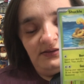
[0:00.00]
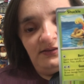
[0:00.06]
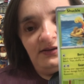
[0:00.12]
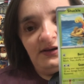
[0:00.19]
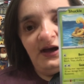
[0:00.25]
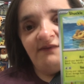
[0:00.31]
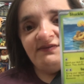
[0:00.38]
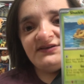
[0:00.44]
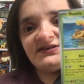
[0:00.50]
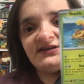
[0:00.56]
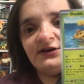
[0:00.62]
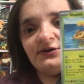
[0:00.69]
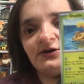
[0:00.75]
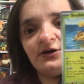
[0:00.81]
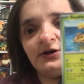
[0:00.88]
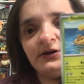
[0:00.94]
Haven't
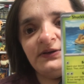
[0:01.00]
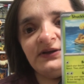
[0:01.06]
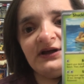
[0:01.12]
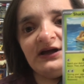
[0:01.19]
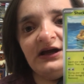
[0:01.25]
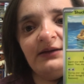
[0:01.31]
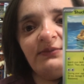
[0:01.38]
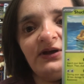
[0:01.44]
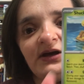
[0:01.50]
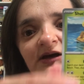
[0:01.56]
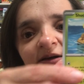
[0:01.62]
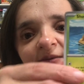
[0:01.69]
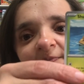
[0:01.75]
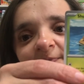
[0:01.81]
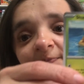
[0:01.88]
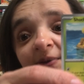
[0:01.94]
seen her in the game yet,